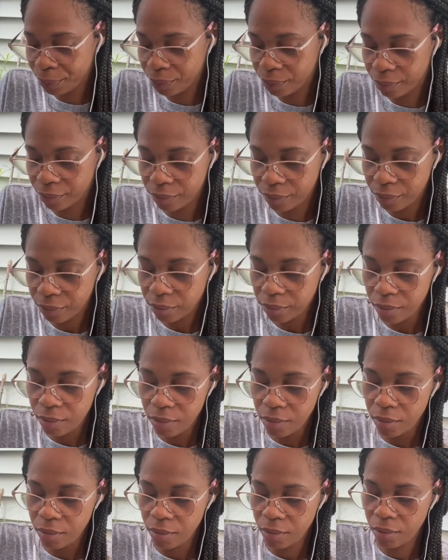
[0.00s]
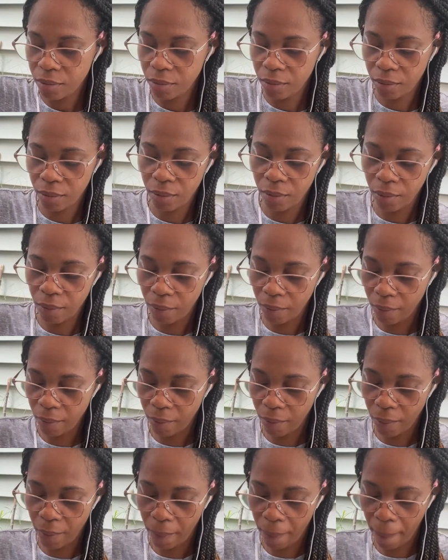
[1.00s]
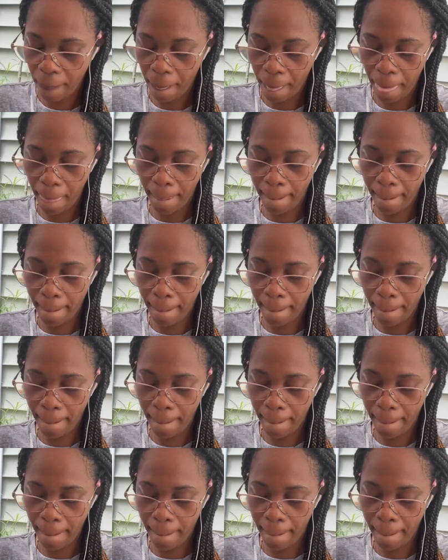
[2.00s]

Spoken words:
Nobody speaks.